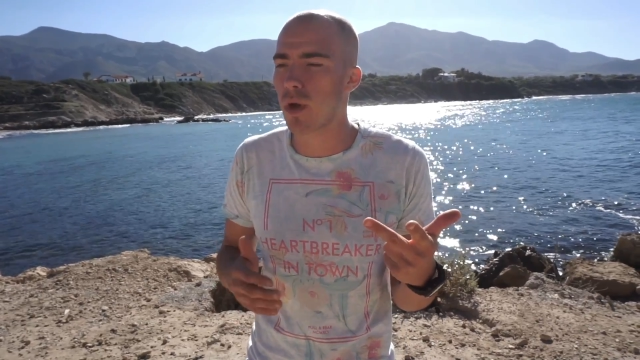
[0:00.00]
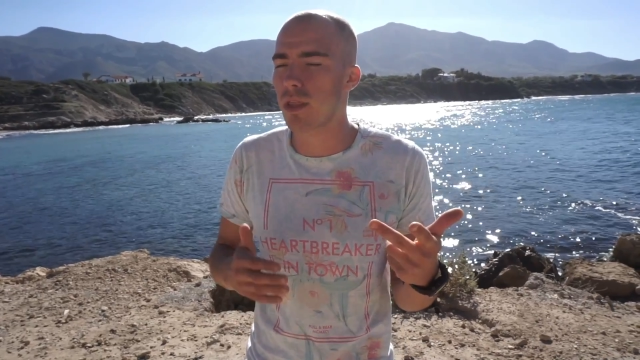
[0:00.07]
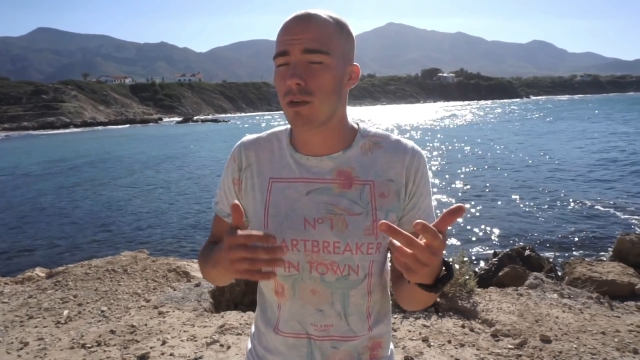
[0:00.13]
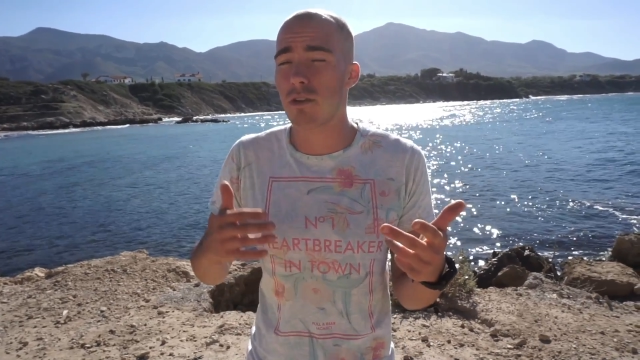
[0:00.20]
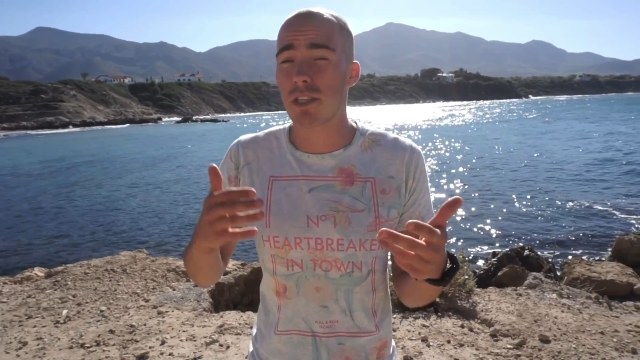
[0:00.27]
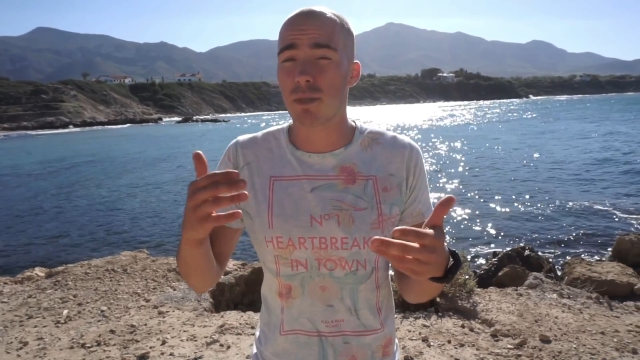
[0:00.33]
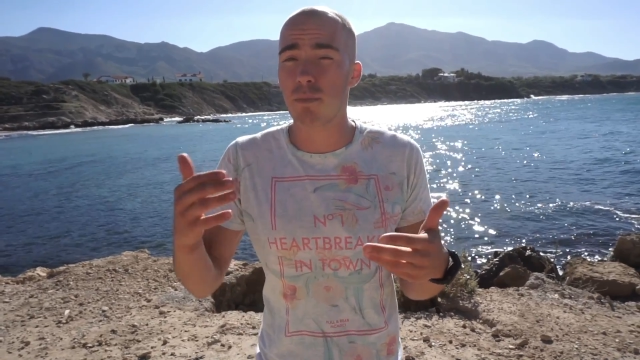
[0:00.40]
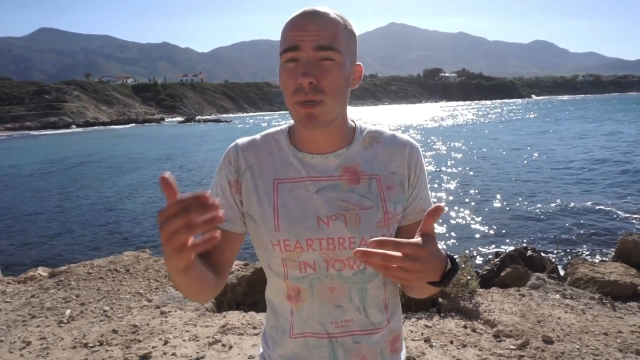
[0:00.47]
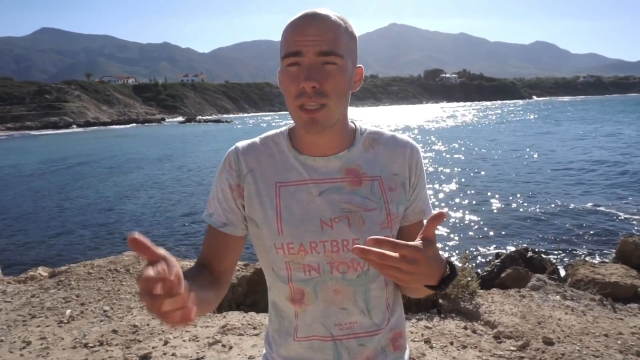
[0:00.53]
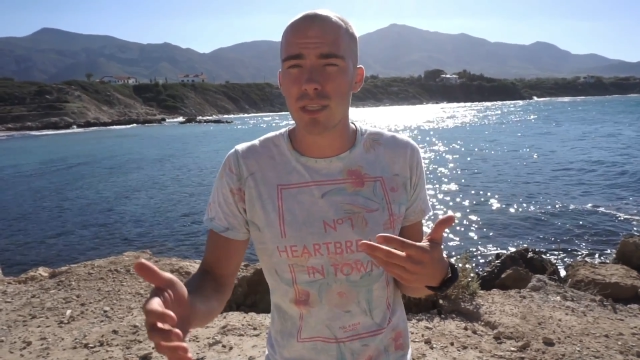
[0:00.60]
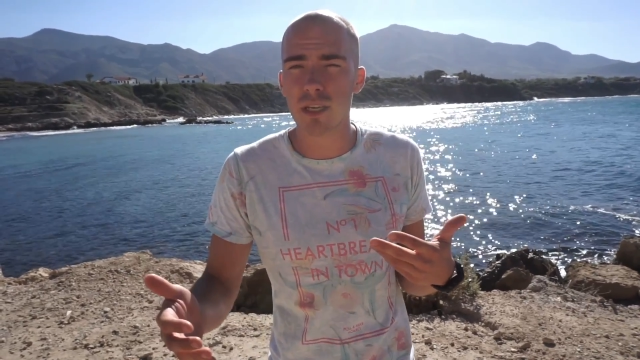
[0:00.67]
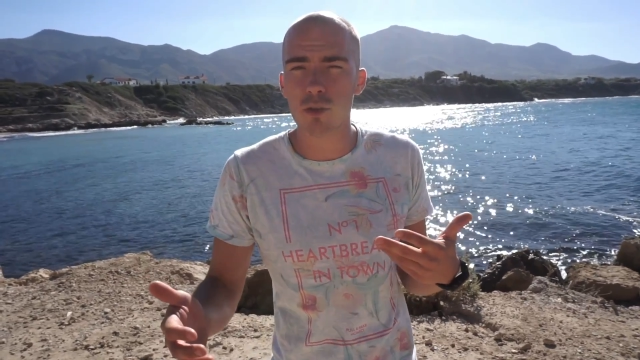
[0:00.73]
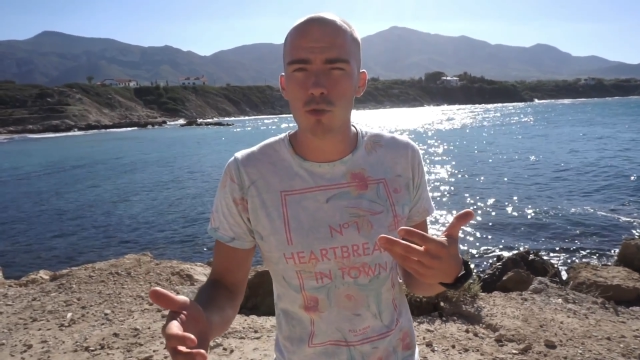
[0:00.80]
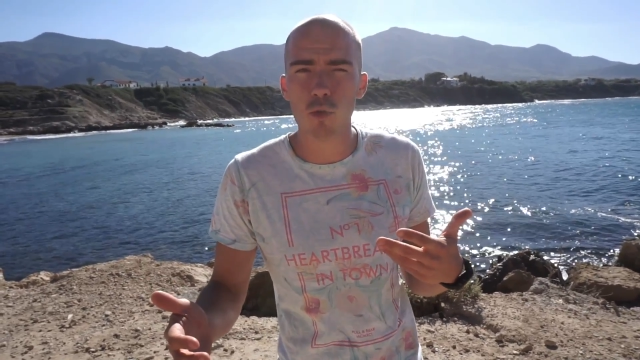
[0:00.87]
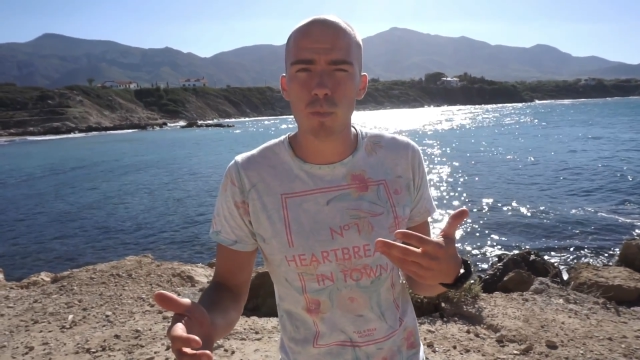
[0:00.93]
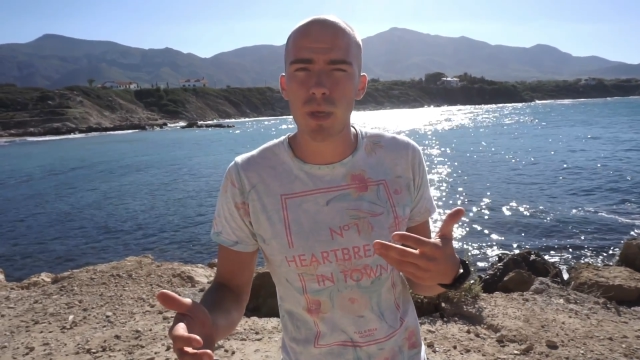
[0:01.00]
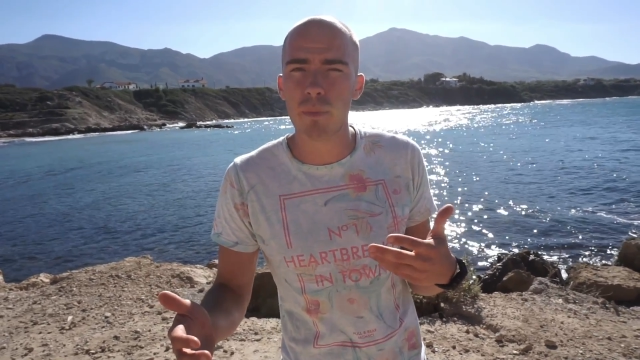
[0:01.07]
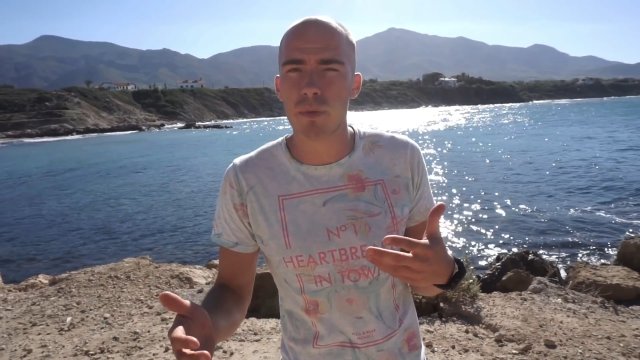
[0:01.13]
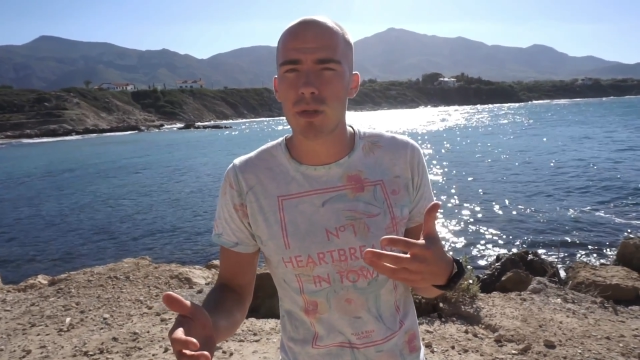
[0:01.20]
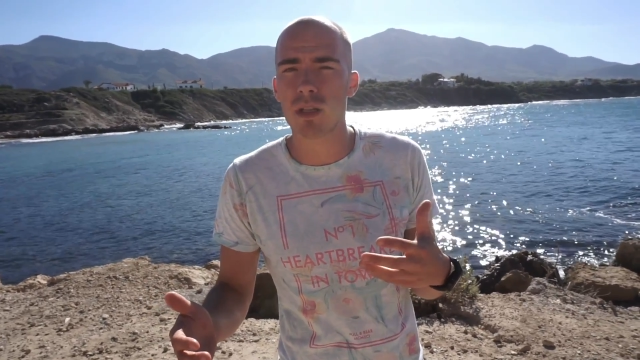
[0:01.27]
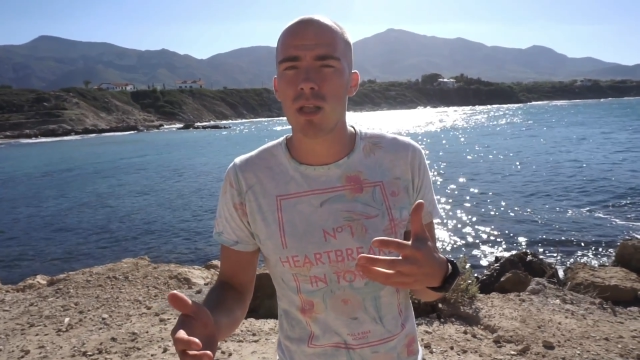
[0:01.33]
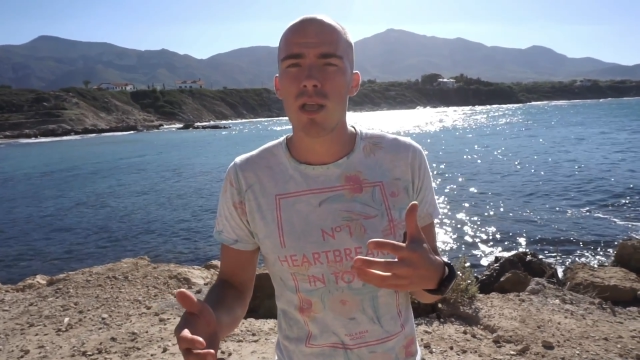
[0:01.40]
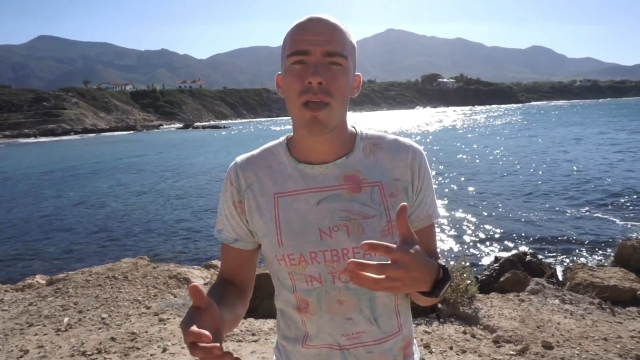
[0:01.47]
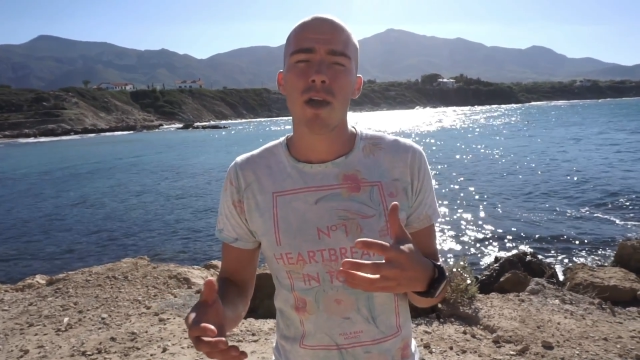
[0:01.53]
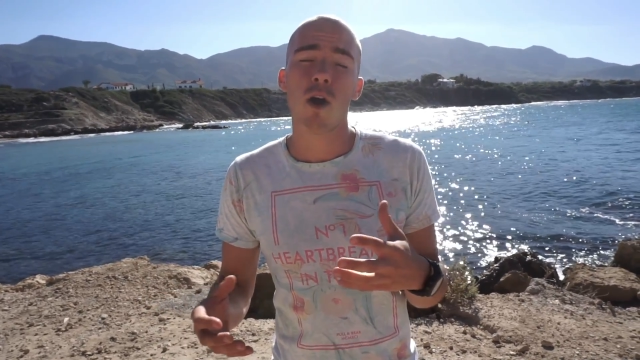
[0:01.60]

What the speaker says: whether it's meeting new people